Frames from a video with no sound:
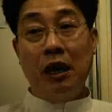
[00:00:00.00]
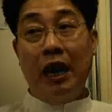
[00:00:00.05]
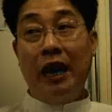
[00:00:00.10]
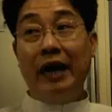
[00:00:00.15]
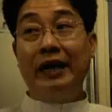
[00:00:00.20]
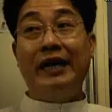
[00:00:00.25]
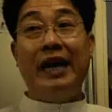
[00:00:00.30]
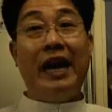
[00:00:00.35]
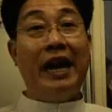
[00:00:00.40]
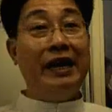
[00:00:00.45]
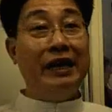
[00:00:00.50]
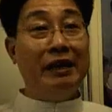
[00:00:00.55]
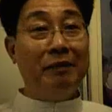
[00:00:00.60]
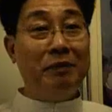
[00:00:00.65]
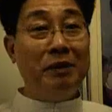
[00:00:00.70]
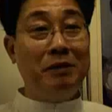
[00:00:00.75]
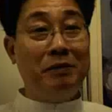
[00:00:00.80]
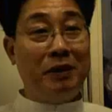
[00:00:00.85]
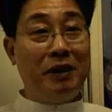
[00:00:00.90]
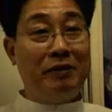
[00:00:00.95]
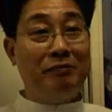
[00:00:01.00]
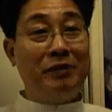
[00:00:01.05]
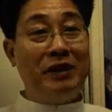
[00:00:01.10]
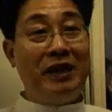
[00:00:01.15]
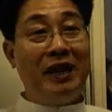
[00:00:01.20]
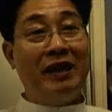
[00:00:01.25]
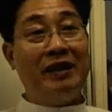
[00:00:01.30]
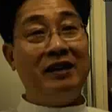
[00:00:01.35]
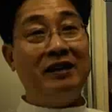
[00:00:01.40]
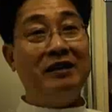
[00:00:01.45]
Again, the people of
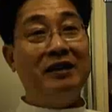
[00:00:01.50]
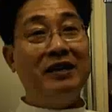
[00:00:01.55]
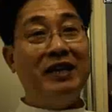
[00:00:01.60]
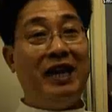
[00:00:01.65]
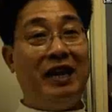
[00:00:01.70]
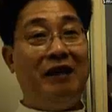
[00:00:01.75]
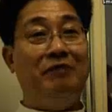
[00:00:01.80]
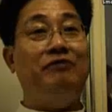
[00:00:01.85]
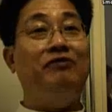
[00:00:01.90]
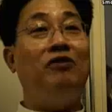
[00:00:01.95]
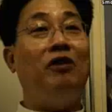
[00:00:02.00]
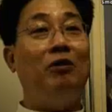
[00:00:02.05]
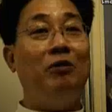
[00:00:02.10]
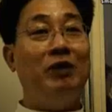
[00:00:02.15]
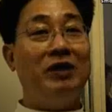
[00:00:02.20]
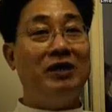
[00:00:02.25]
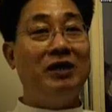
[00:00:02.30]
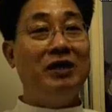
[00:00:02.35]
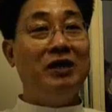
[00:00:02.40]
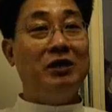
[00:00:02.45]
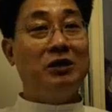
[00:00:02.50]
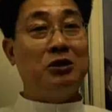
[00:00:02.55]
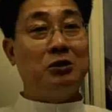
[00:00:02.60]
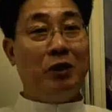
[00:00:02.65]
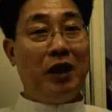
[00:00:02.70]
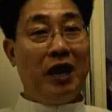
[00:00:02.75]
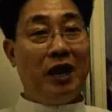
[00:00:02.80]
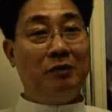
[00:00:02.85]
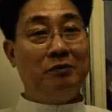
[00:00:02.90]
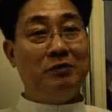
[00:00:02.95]
Penang came forward to
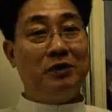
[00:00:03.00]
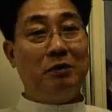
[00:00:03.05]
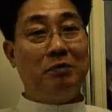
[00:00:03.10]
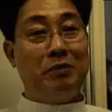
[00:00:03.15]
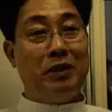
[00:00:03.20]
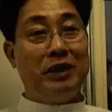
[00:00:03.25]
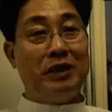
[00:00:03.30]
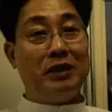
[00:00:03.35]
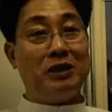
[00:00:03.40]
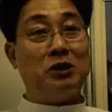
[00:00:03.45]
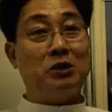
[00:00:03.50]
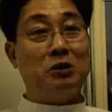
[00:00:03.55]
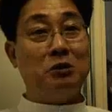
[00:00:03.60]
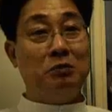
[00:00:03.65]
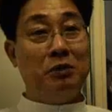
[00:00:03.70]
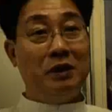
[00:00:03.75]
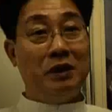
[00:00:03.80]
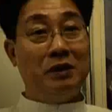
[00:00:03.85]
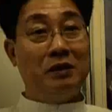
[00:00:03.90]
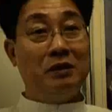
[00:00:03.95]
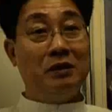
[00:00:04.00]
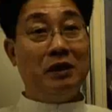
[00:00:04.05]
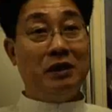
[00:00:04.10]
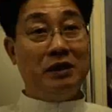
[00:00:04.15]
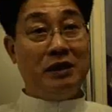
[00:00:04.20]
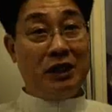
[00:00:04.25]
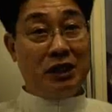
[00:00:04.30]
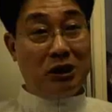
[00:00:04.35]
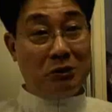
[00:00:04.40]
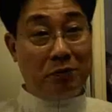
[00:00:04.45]
help the brothers to build
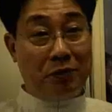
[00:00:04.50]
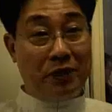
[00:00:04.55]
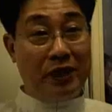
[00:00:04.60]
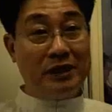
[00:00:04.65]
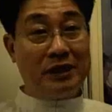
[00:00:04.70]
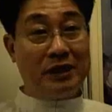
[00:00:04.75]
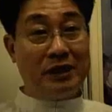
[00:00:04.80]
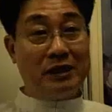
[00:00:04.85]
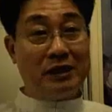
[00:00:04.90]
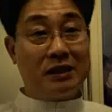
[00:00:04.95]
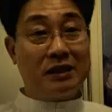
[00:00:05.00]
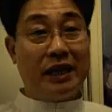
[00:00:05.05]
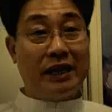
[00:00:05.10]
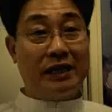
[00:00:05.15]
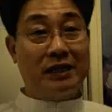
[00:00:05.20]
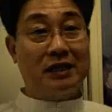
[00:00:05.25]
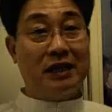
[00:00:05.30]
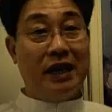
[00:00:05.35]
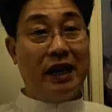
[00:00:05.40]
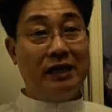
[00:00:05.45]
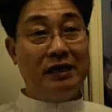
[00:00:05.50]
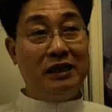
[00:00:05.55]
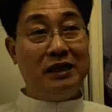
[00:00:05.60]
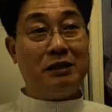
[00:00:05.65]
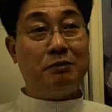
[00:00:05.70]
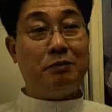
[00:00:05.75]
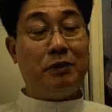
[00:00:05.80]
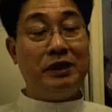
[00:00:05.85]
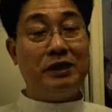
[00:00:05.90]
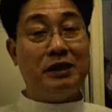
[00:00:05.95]
this present site and
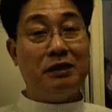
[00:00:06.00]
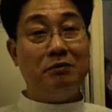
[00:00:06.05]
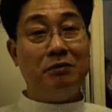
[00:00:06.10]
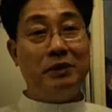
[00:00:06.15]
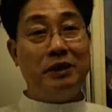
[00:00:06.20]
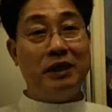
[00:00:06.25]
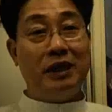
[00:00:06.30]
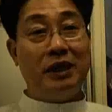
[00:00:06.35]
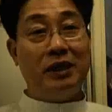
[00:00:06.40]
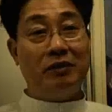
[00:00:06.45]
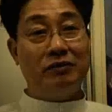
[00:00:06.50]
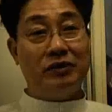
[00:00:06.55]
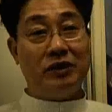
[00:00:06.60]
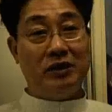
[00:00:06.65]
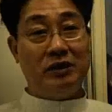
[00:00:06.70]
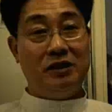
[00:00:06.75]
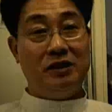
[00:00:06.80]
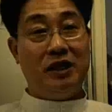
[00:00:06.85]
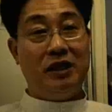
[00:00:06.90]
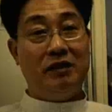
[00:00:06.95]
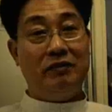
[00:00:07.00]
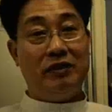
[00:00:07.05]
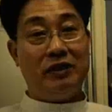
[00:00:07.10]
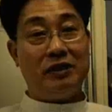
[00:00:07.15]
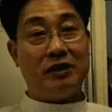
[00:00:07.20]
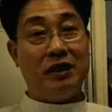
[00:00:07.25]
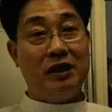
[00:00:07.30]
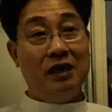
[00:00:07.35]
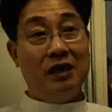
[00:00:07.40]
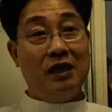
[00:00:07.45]
this present building of St.
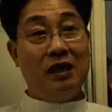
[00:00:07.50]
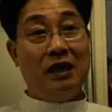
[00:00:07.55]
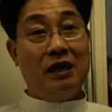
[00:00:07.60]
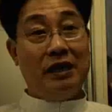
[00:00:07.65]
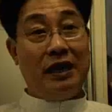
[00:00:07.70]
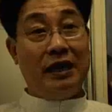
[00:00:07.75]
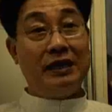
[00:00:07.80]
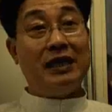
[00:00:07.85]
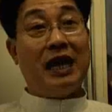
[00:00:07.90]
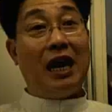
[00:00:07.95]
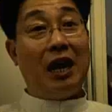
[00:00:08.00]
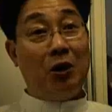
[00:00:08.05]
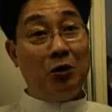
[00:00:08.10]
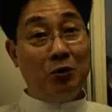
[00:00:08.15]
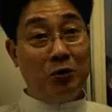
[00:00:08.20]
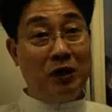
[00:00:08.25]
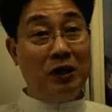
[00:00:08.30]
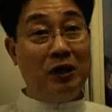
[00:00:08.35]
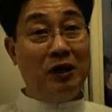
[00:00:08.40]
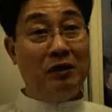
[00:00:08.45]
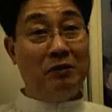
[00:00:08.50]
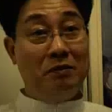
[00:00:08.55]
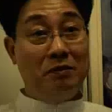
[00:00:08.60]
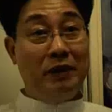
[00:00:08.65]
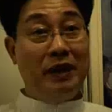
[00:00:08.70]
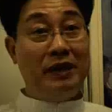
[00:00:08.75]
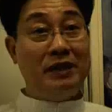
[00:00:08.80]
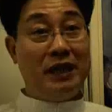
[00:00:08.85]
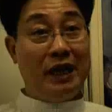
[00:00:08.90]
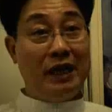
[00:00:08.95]
Xavier's. That's how we
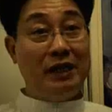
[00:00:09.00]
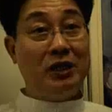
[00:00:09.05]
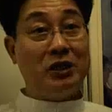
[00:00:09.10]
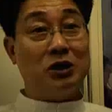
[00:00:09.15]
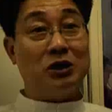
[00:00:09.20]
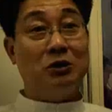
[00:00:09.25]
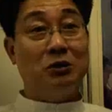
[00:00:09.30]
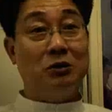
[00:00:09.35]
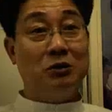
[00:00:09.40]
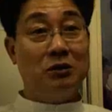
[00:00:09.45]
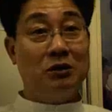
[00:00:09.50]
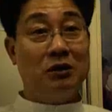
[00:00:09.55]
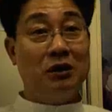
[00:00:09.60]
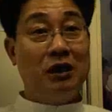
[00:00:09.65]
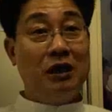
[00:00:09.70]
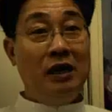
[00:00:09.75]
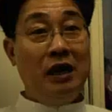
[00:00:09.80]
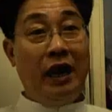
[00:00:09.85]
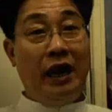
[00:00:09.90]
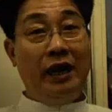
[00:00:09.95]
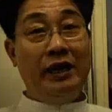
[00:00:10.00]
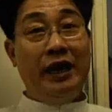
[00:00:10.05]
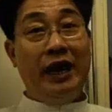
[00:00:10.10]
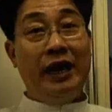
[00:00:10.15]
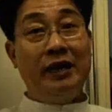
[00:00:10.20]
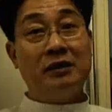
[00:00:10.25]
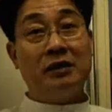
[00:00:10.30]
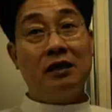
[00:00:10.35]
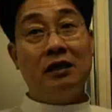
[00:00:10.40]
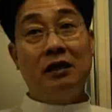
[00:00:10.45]
maintain the school. And
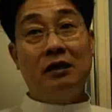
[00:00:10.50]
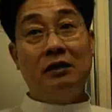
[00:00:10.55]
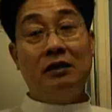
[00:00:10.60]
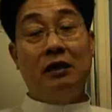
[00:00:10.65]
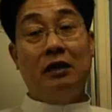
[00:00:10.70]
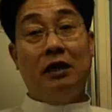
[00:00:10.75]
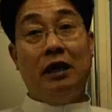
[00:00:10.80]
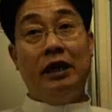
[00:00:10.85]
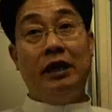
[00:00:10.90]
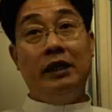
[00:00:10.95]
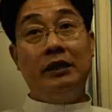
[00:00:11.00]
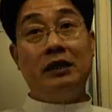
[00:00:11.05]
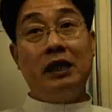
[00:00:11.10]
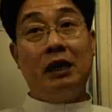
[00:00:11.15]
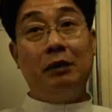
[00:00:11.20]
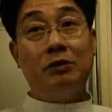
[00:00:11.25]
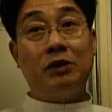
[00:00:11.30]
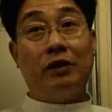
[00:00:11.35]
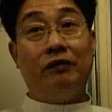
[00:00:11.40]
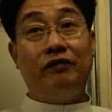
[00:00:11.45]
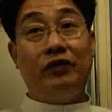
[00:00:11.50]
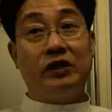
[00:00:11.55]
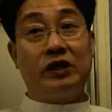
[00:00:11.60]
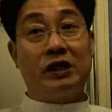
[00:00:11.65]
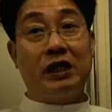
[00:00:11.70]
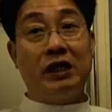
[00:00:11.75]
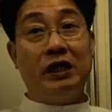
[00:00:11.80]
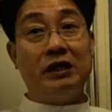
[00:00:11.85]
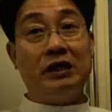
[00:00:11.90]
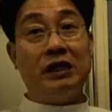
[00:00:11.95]
then in terms of
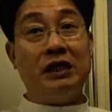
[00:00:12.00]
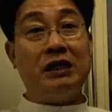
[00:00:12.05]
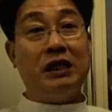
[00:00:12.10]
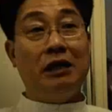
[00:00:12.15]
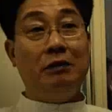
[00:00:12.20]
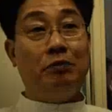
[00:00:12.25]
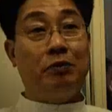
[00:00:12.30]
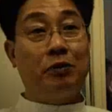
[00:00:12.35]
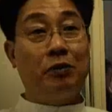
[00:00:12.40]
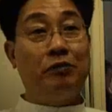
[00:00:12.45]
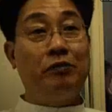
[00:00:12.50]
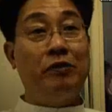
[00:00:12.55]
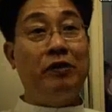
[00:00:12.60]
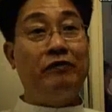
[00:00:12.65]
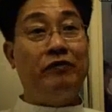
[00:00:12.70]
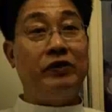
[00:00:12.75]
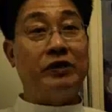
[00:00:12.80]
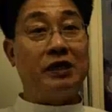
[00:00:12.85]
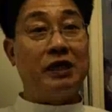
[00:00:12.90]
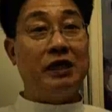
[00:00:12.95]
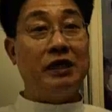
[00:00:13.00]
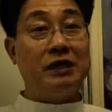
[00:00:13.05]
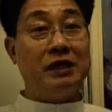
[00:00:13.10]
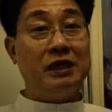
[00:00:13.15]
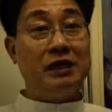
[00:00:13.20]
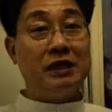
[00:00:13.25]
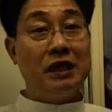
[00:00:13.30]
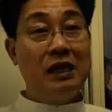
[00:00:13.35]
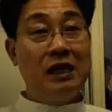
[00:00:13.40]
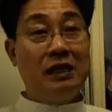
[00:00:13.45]
facilities, improvement of
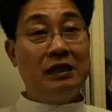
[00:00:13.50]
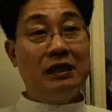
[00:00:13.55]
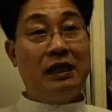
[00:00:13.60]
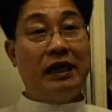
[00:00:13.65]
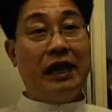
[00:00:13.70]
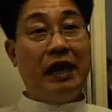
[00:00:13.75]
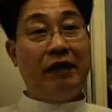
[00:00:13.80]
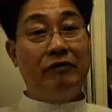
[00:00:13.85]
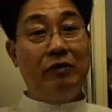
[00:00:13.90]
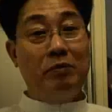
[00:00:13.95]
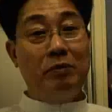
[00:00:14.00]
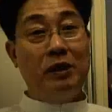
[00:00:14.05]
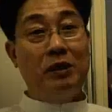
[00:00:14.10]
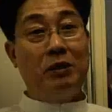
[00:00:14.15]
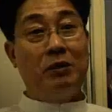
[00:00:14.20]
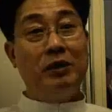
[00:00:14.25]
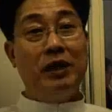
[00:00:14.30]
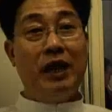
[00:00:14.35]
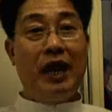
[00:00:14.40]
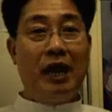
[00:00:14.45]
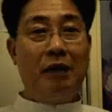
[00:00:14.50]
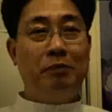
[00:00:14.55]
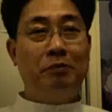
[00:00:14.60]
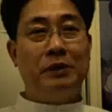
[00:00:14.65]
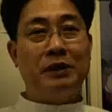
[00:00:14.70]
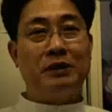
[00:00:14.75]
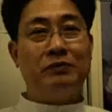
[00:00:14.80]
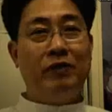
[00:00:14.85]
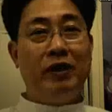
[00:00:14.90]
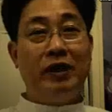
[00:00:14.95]
facilities, the government only helps
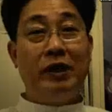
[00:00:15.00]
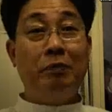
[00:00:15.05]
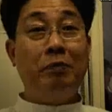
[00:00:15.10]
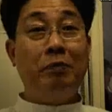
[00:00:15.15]
us very